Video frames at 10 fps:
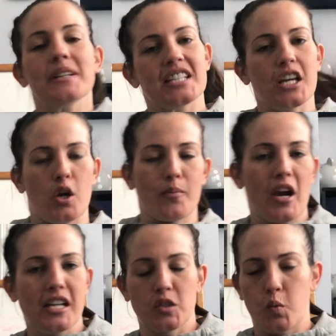but to get our
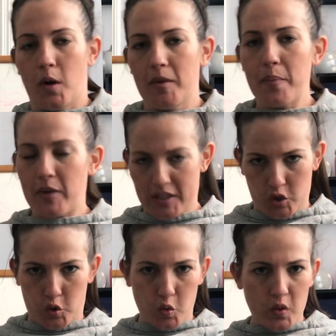brains warmed up,
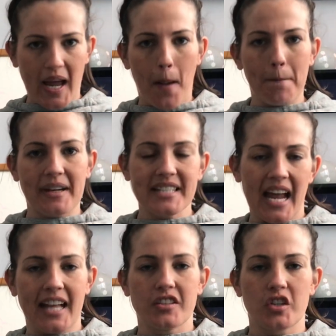let's do count by
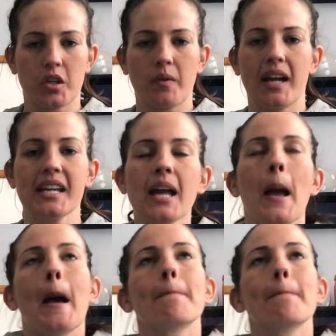tens. Are you ready?